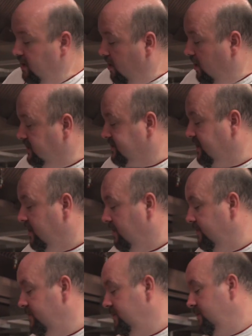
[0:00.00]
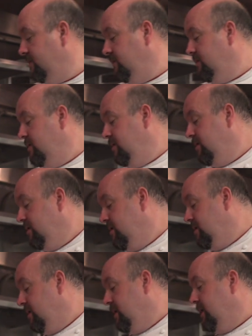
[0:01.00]
Also,
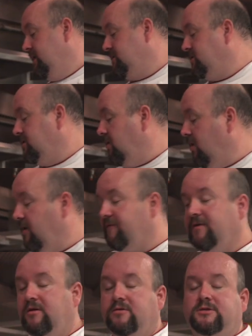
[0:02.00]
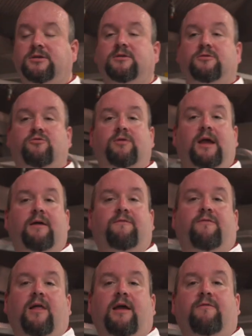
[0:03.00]
it's often used to create
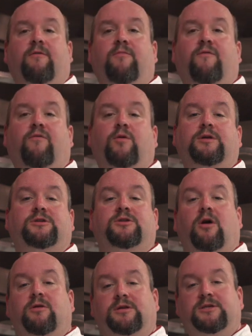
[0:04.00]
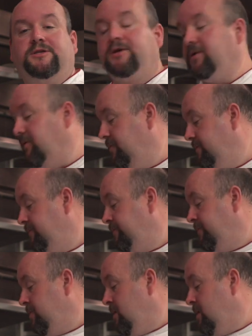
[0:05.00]
flavor before you start a stew.
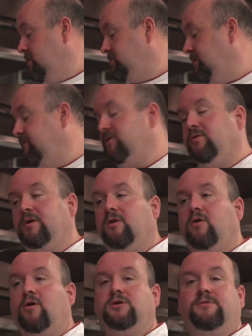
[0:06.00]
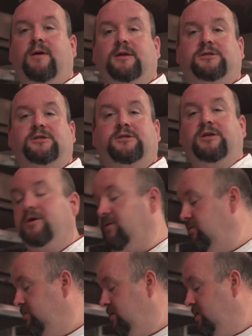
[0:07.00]
So if you're doing a large amount of
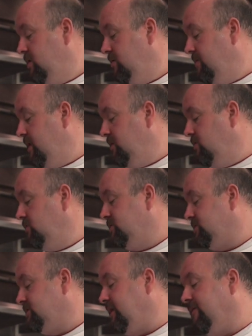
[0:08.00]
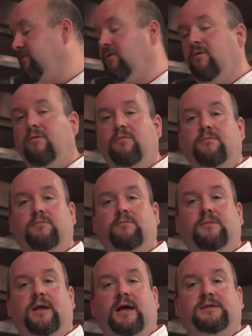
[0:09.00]
stew, you may use several
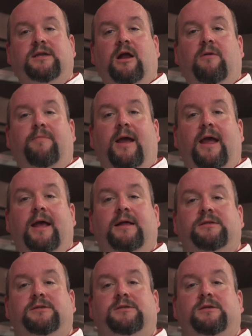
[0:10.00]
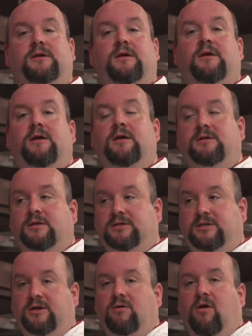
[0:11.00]
cast iron pans to
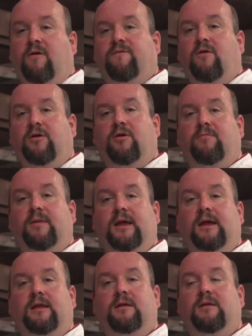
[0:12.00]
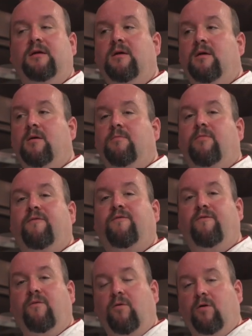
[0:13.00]
sear off all your meat
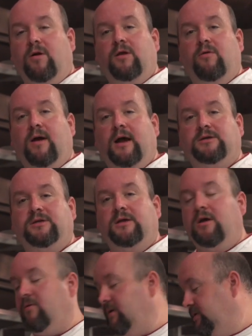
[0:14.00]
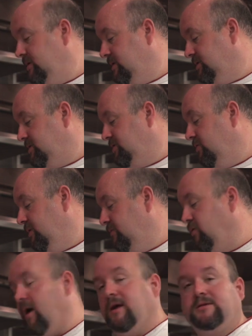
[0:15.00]
before you actually go into the
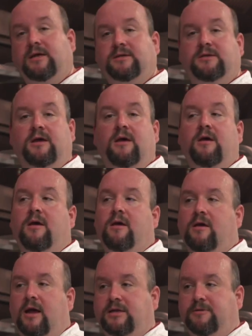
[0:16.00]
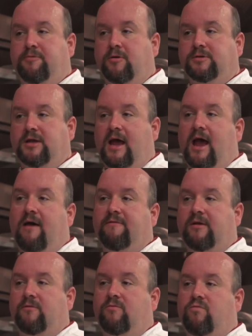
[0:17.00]
stewing process, as opposed to
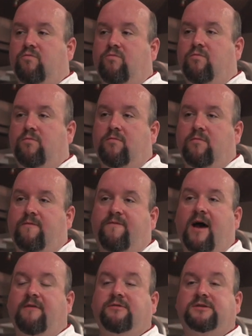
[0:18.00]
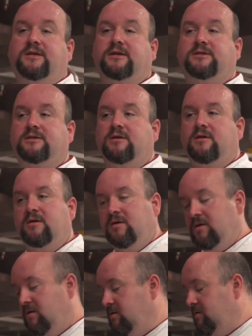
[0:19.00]
having 5 or
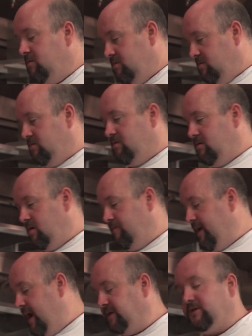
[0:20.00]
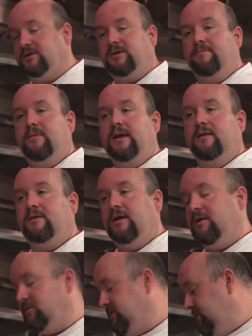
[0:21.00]
6 batches of meat that
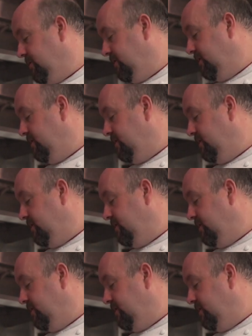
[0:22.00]
you're searing.